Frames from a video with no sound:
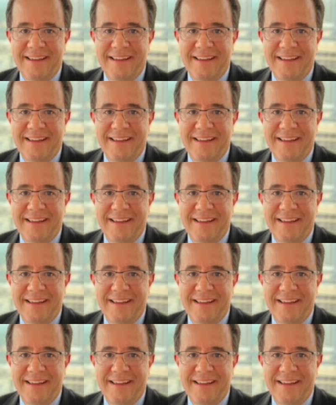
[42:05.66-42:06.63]

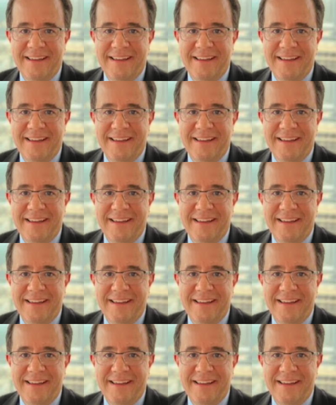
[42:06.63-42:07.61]

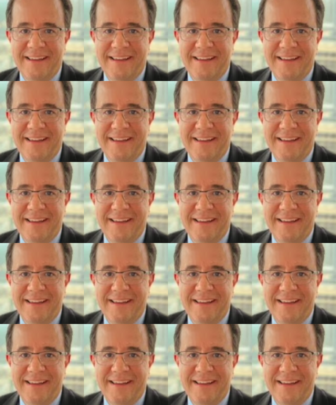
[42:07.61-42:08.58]

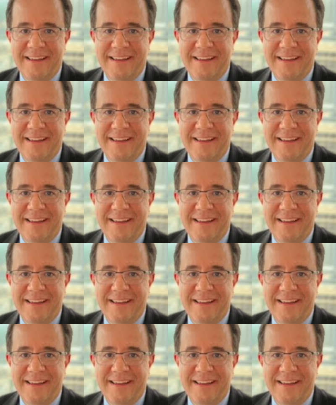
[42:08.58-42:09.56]

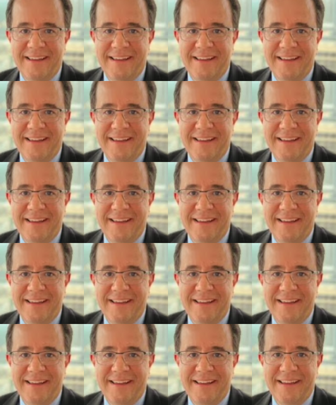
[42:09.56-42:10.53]

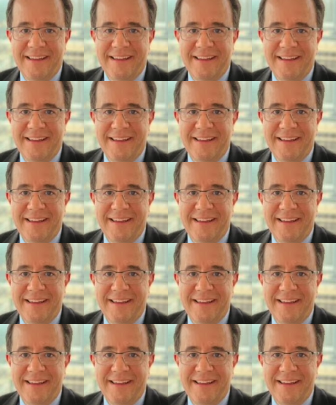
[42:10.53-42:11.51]

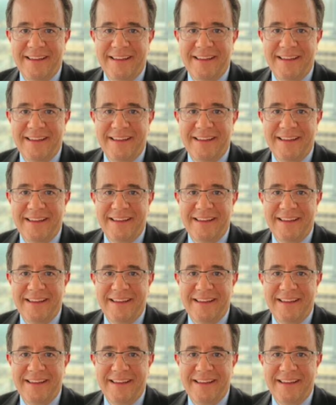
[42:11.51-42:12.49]

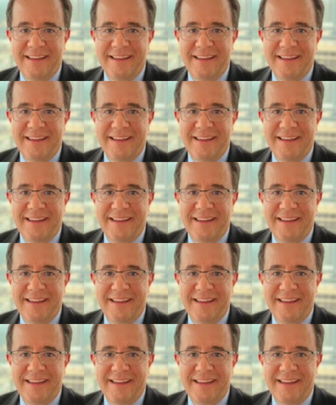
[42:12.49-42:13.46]

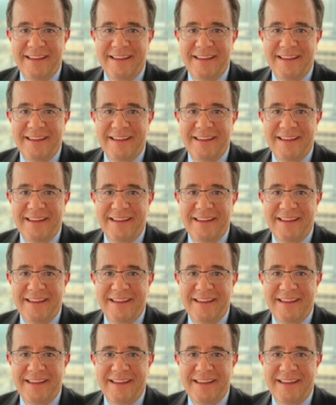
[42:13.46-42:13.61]
[no speech]